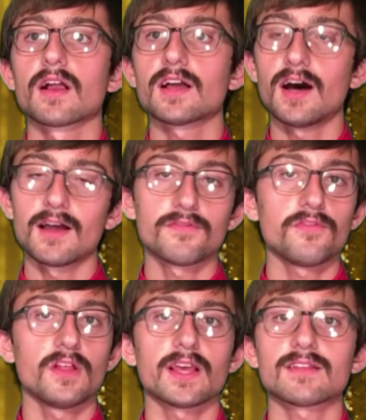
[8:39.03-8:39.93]

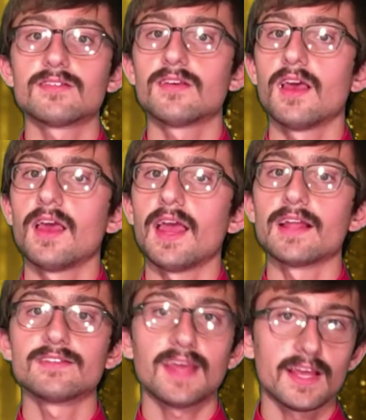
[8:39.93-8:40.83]
conflict
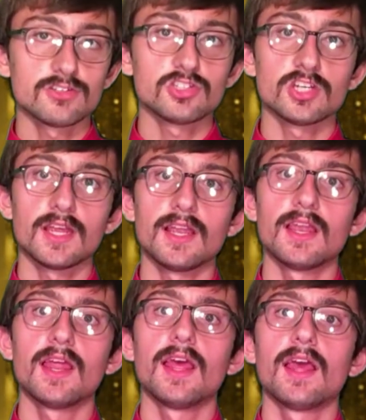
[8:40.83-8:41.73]
and tension.